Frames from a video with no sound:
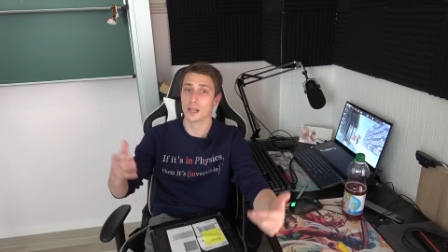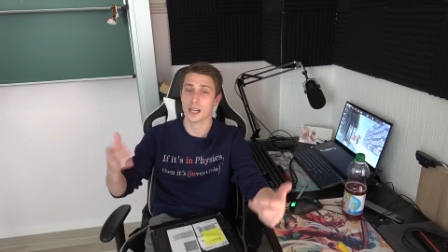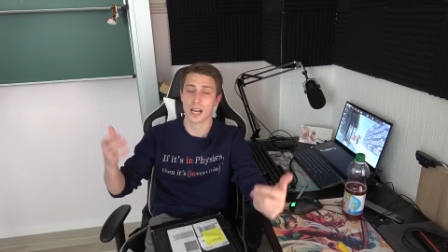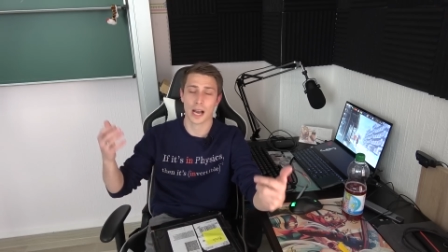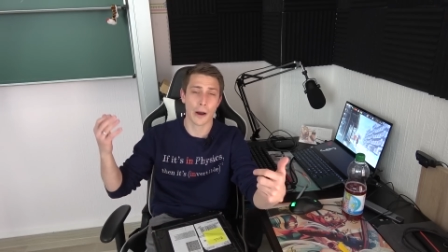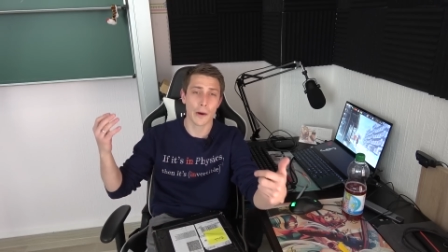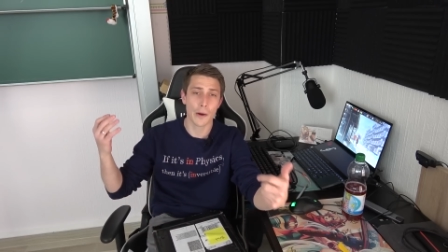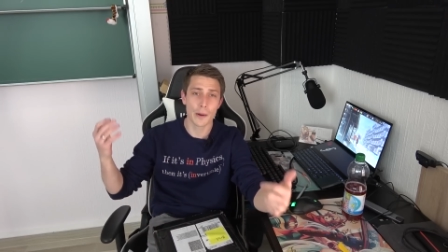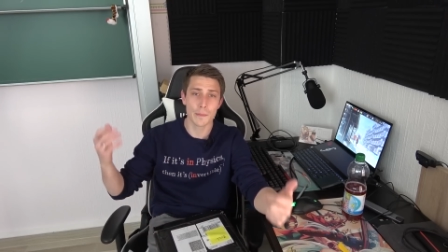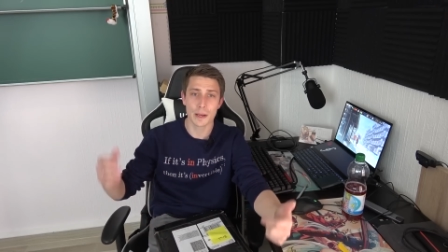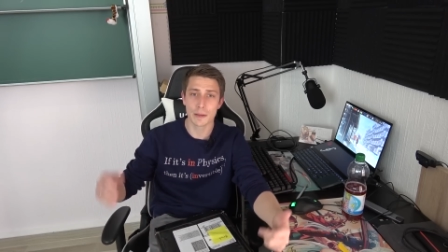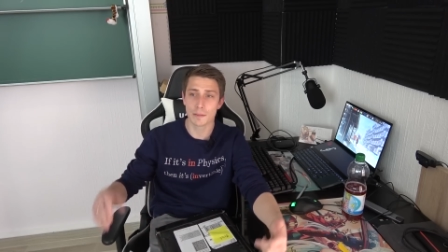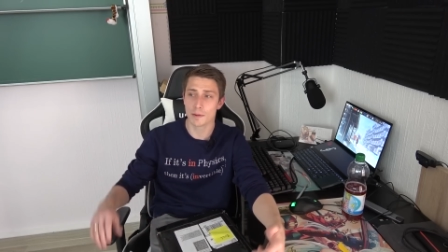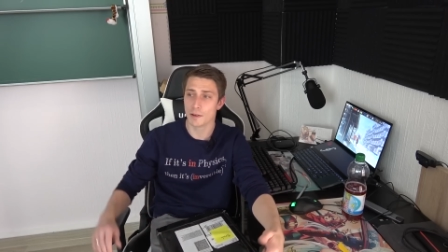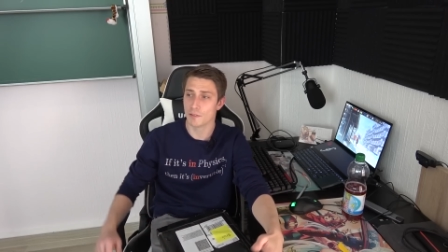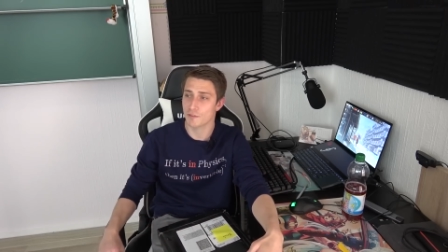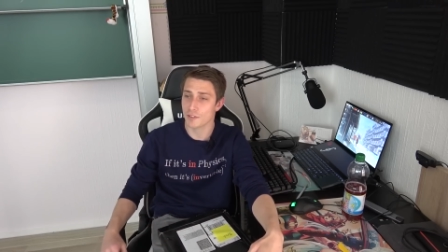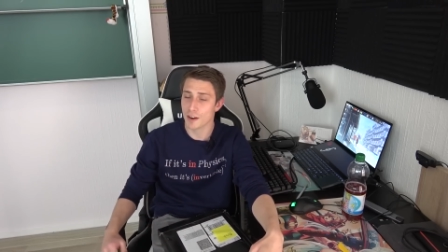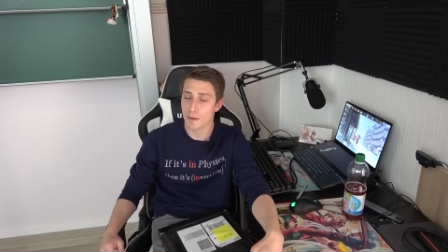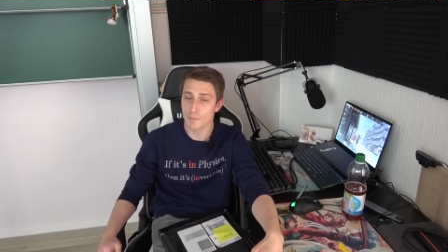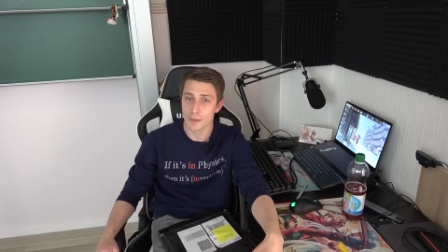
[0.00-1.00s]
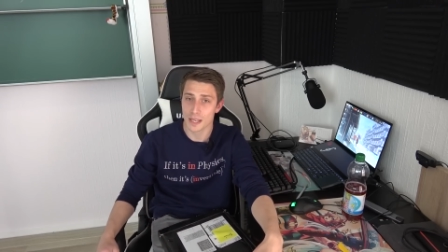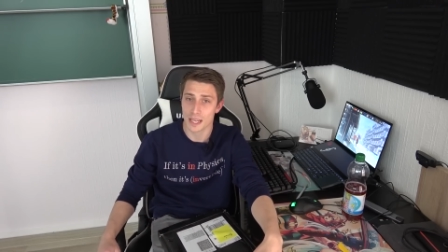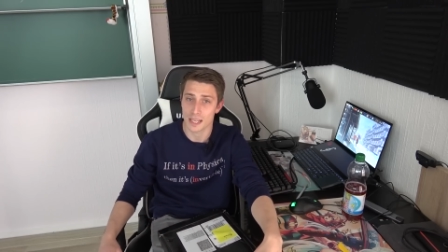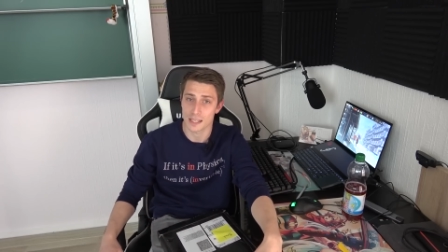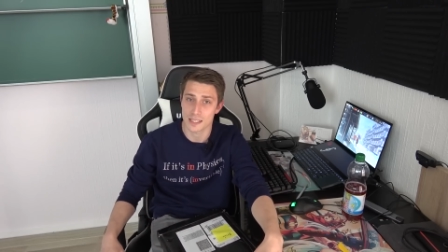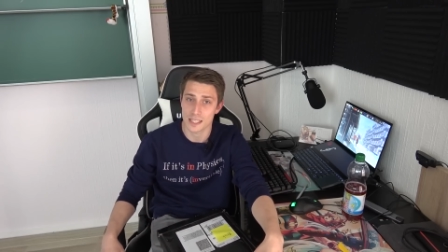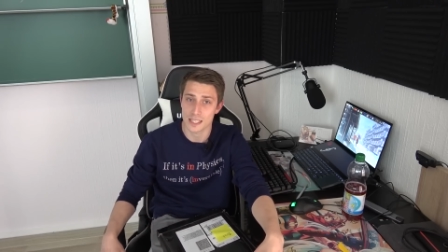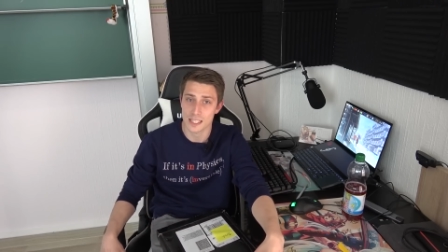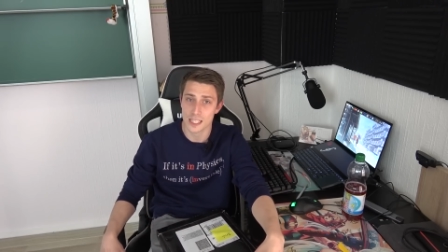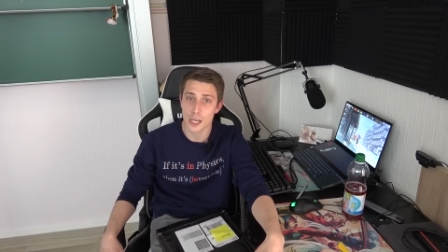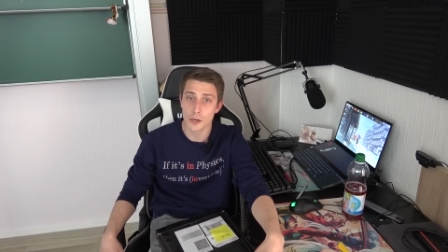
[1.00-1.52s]
how I make my
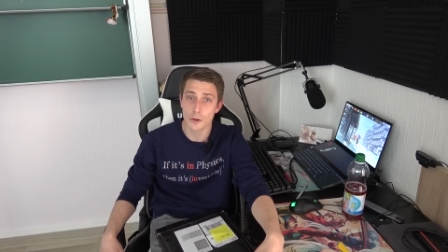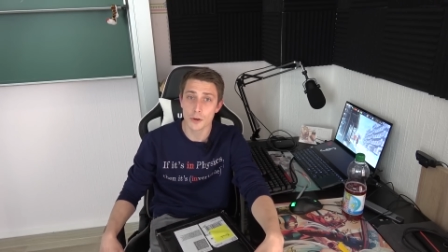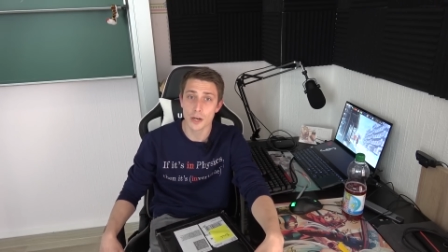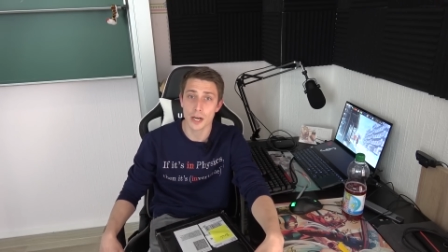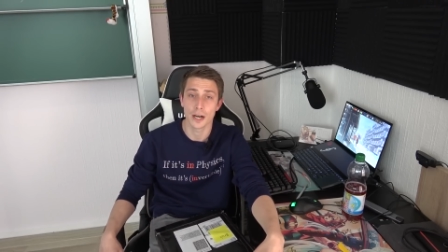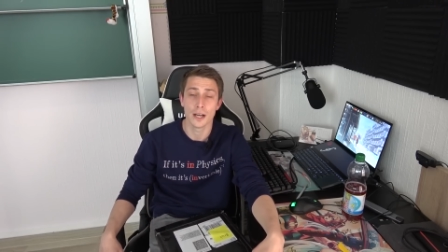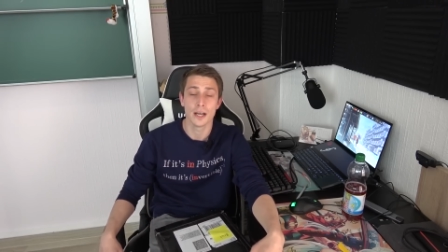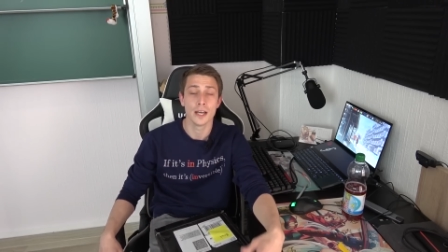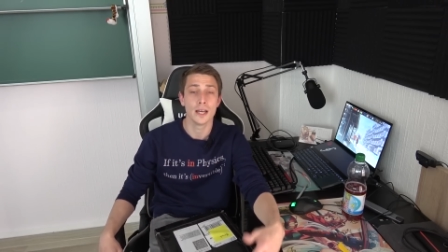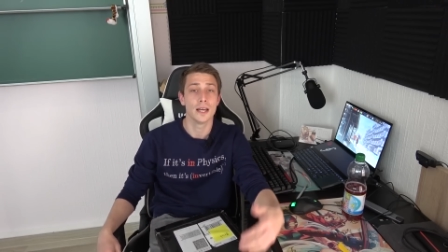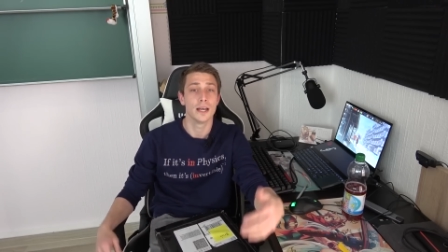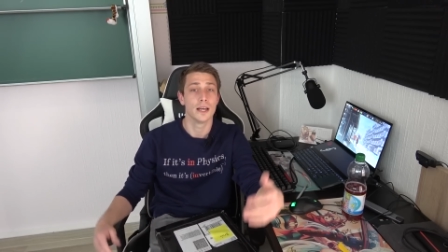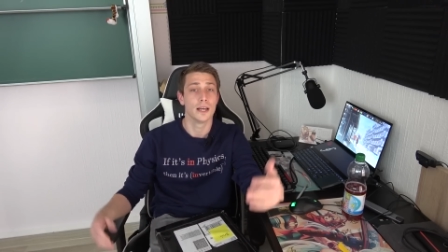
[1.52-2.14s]
thumbnails, etc.